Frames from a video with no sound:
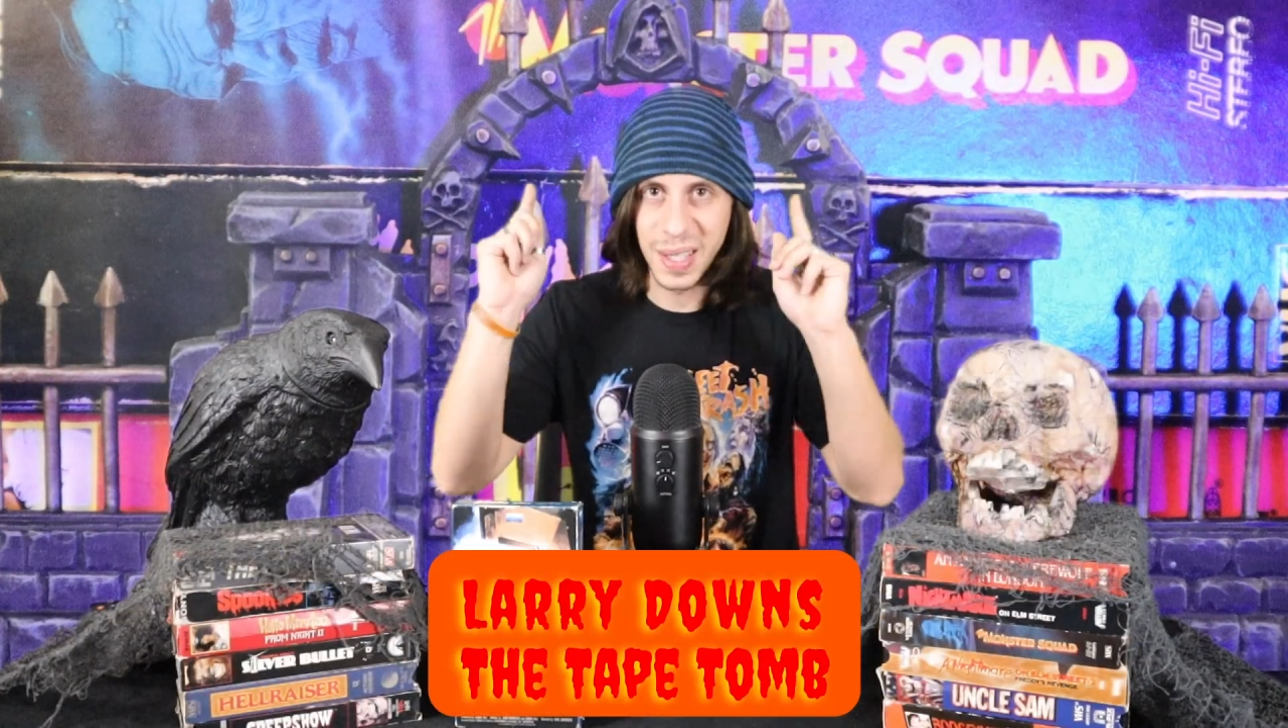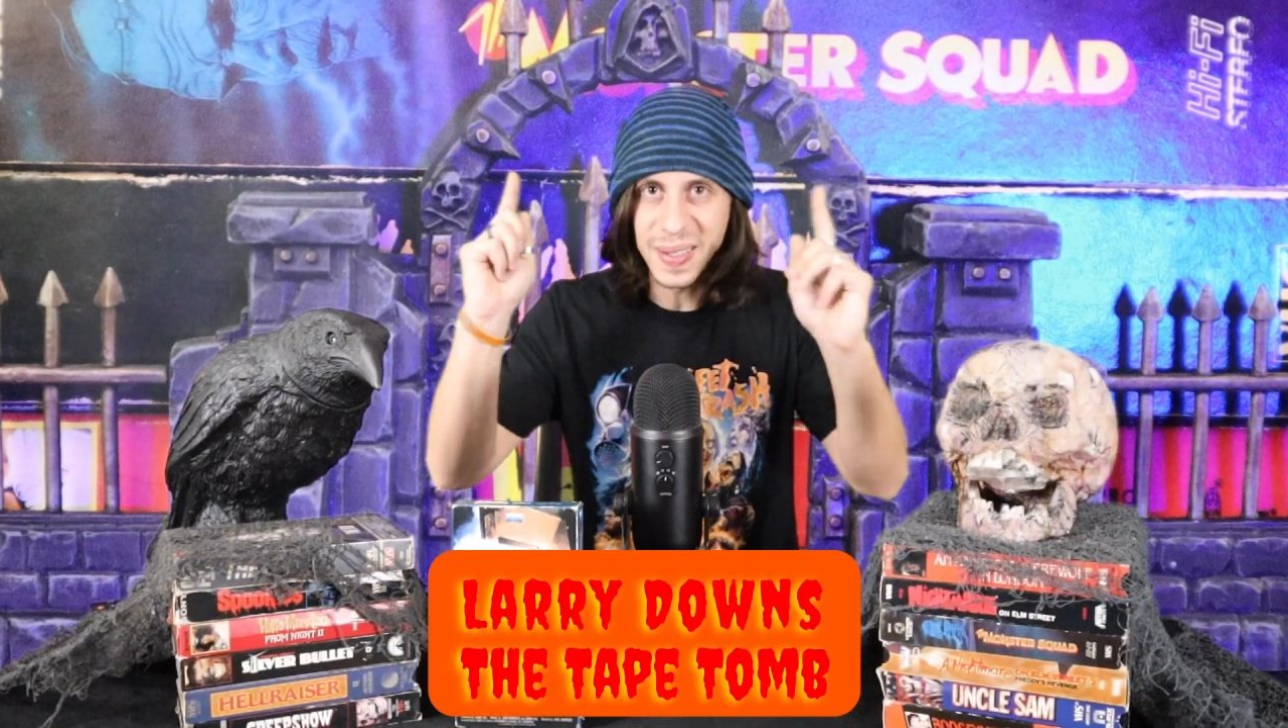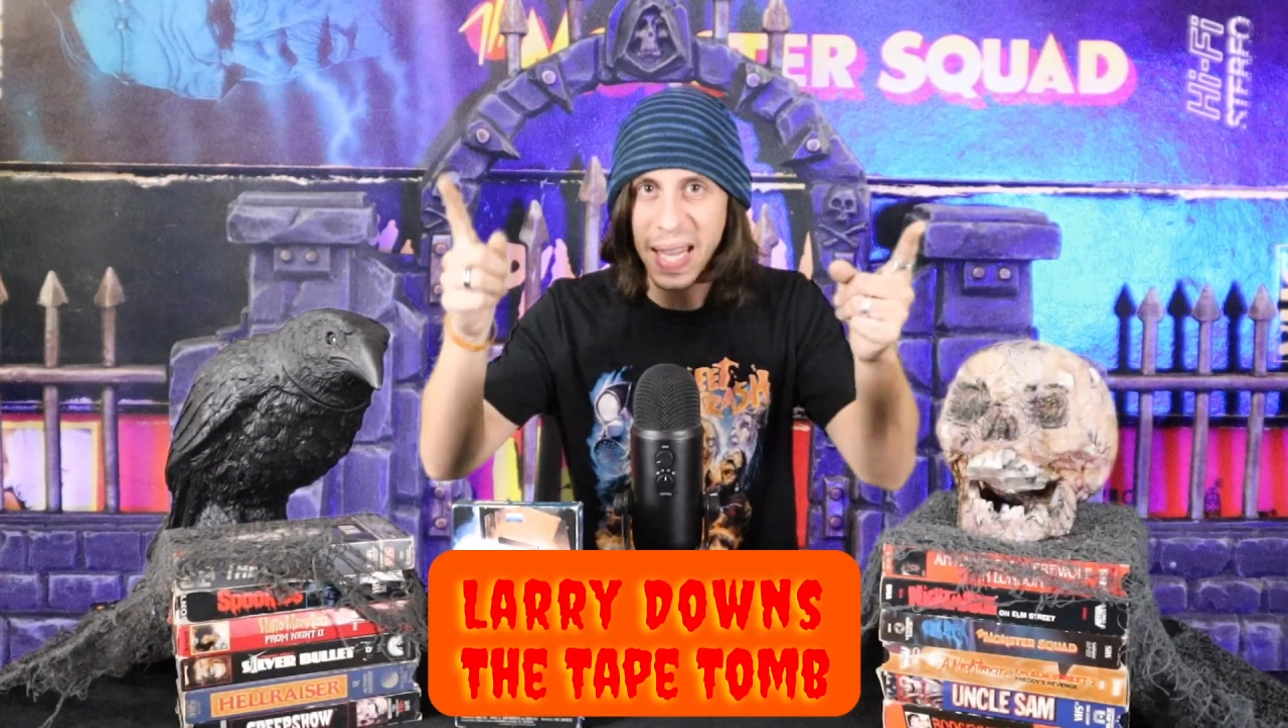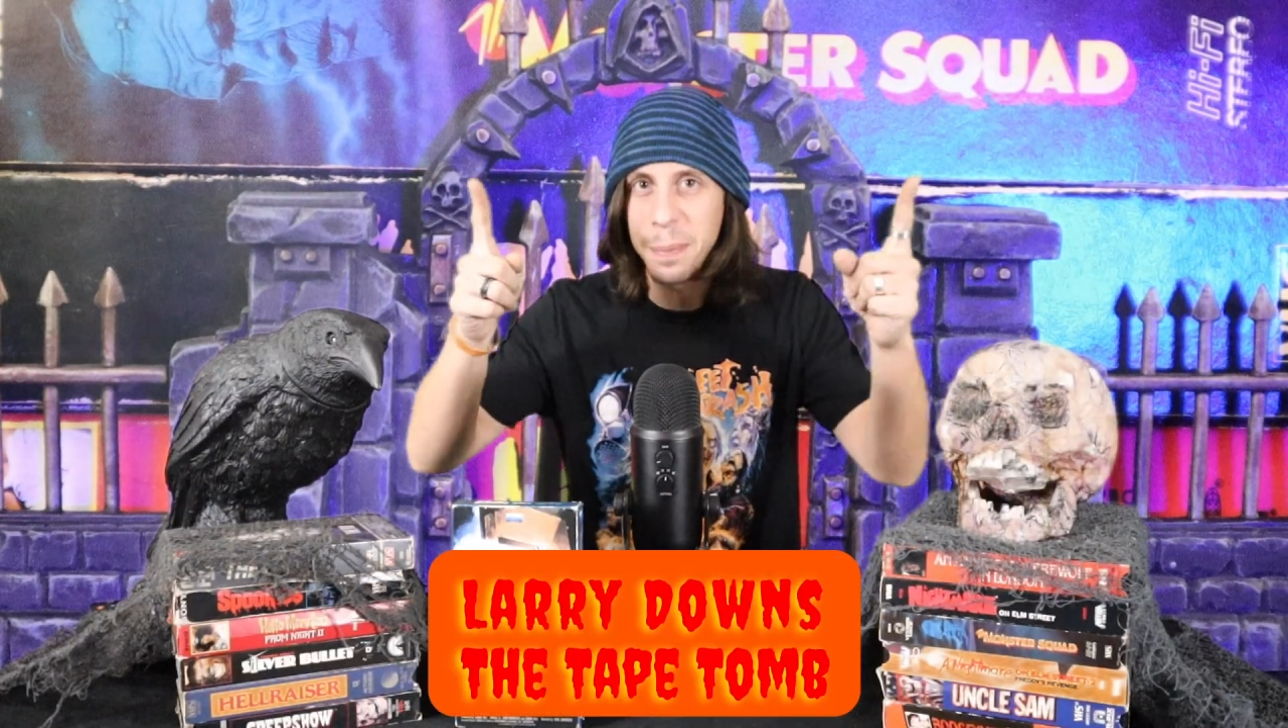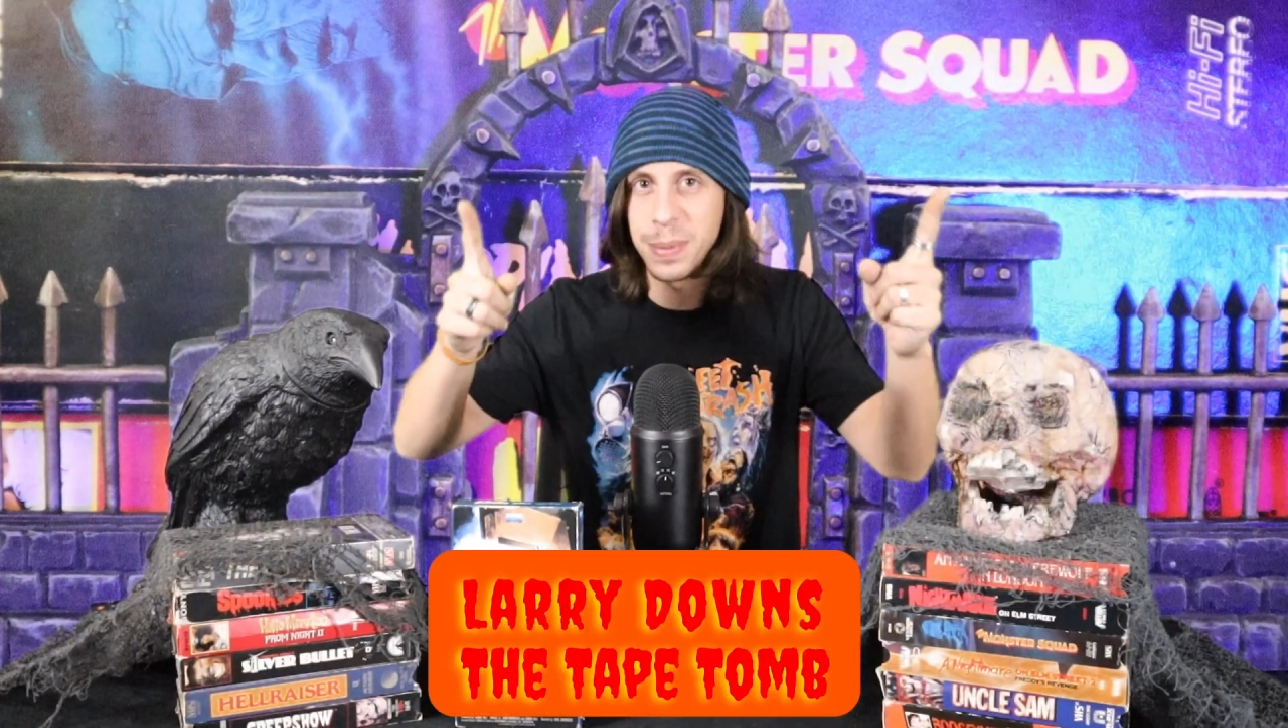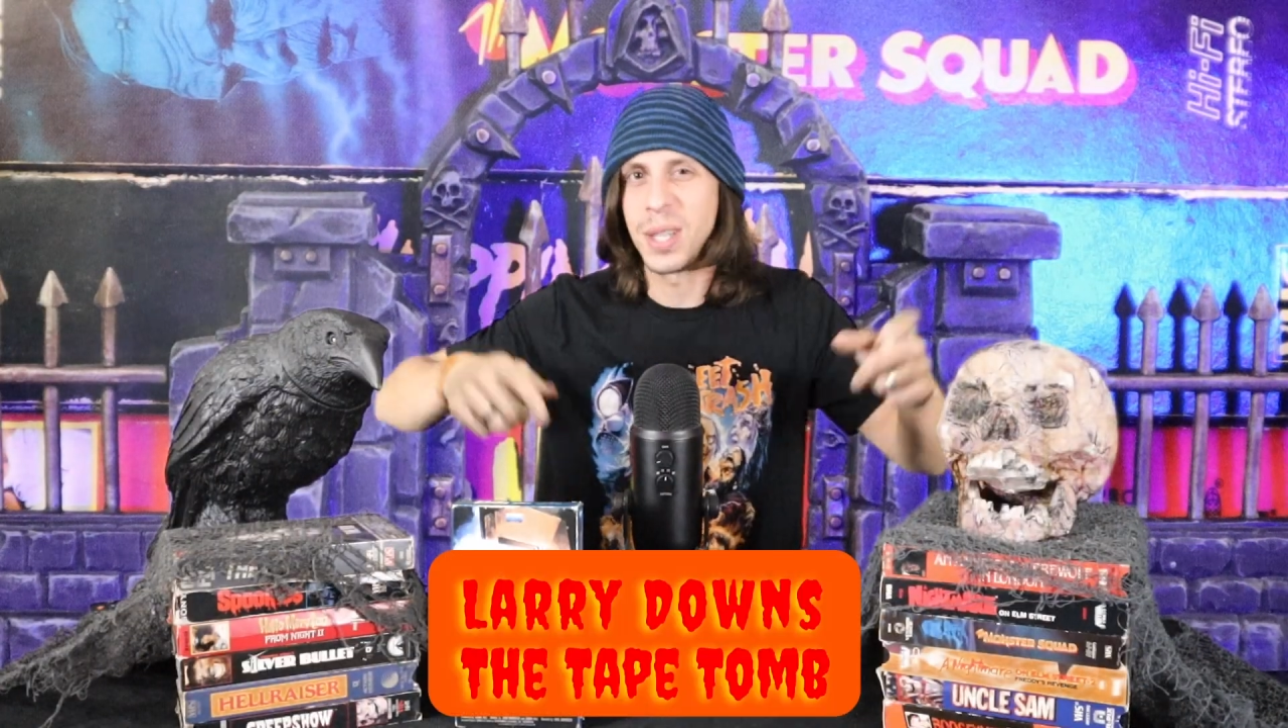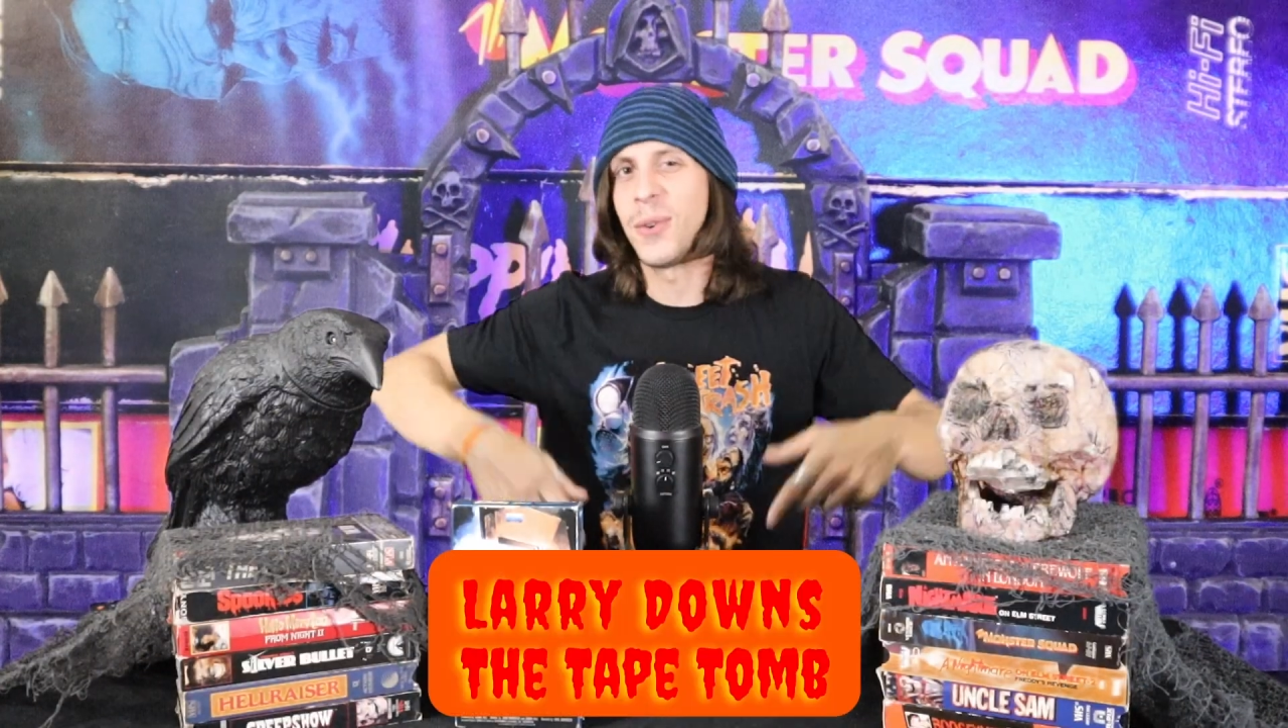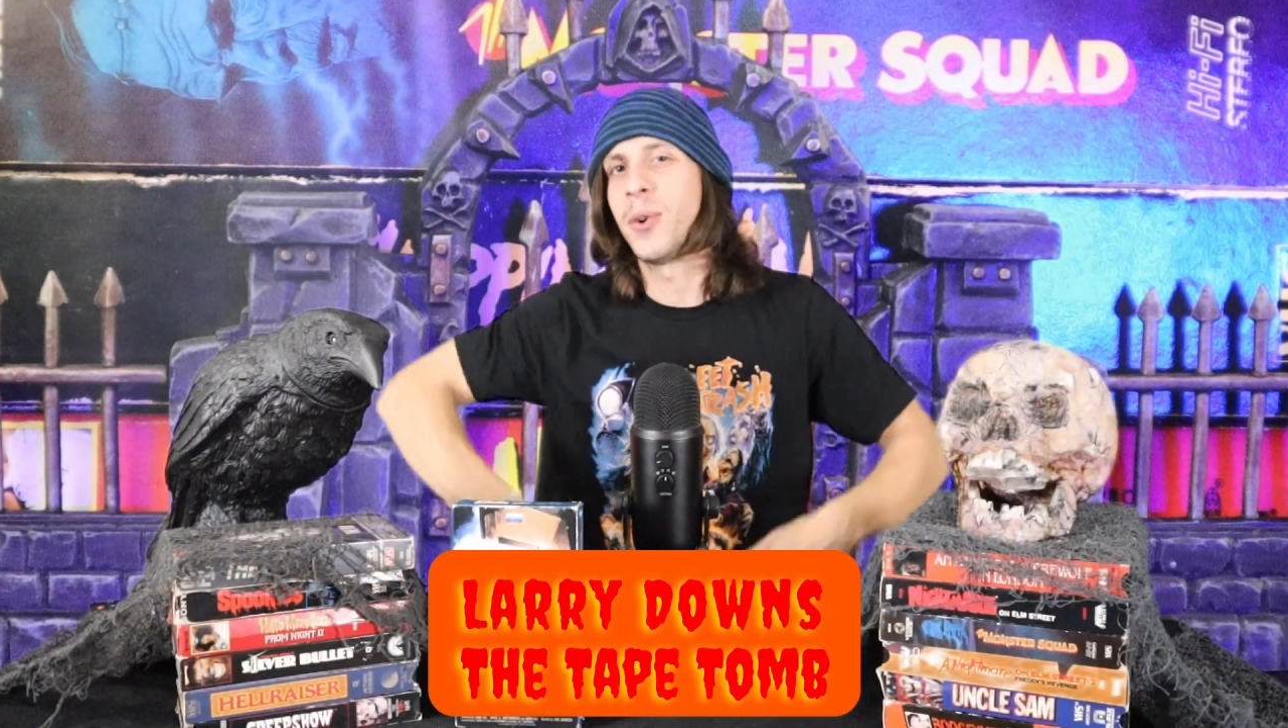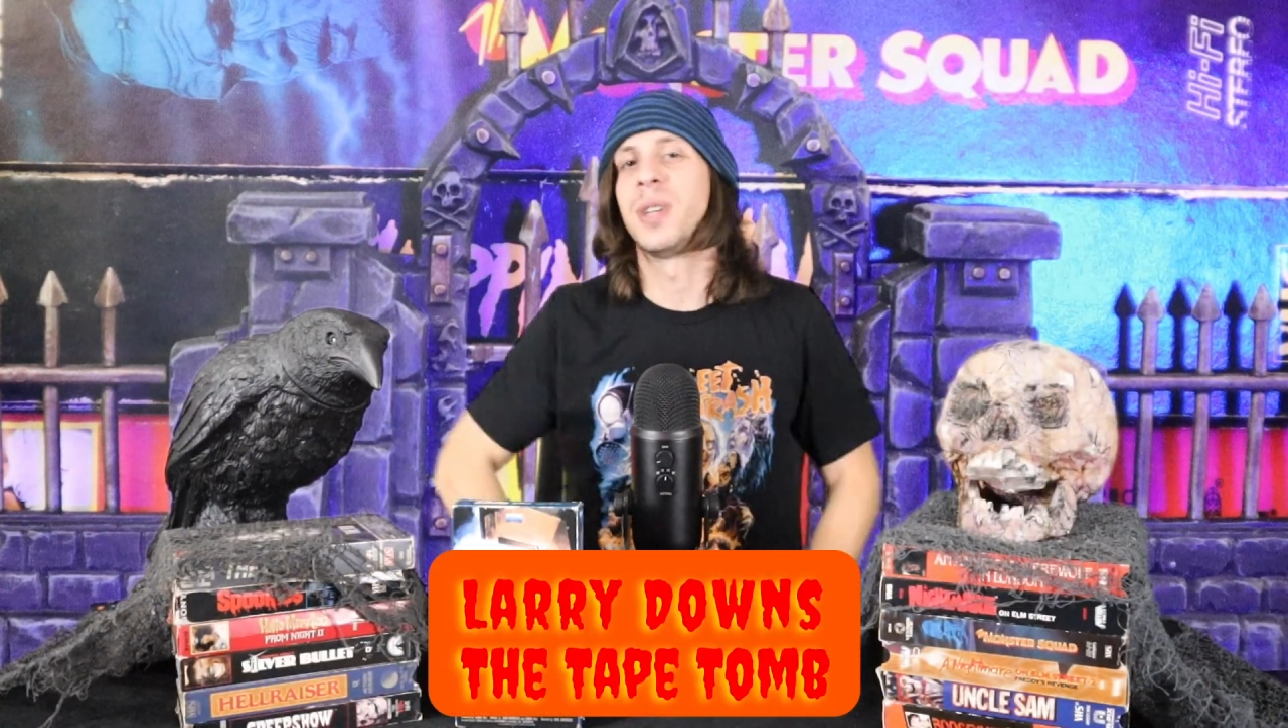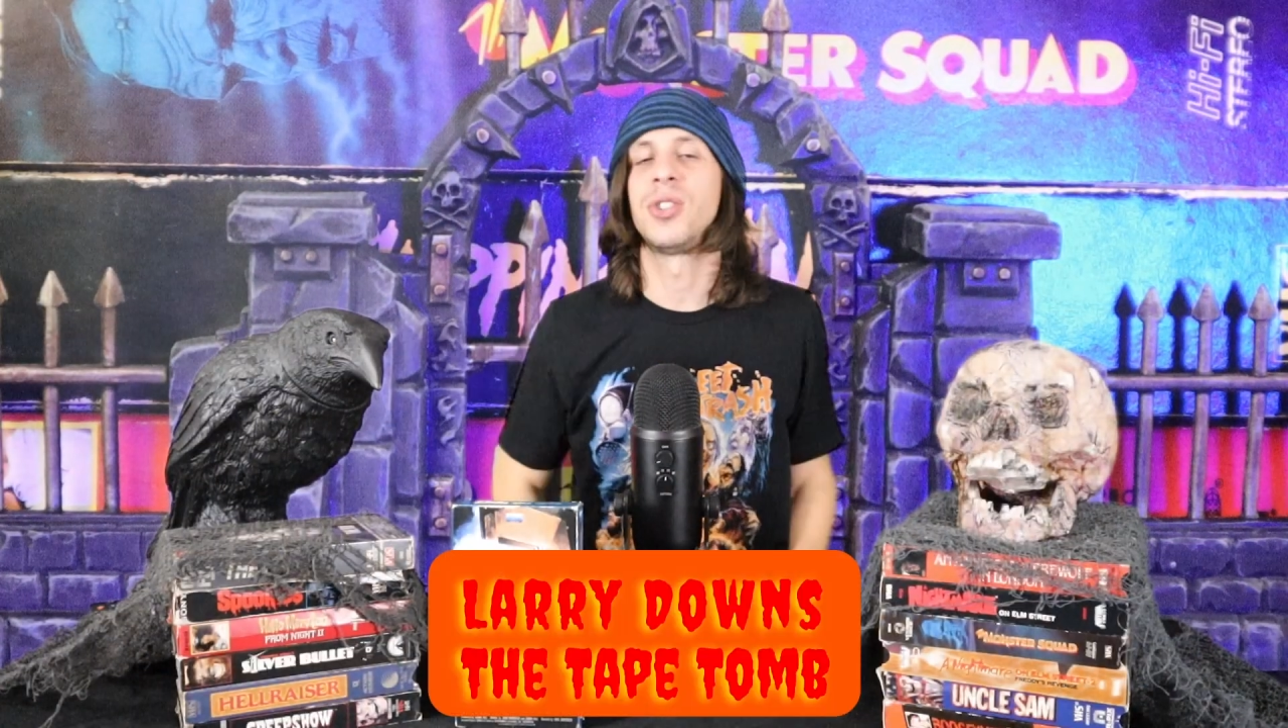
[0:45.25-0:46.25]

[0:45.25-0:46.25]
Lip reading: Tape Tomb,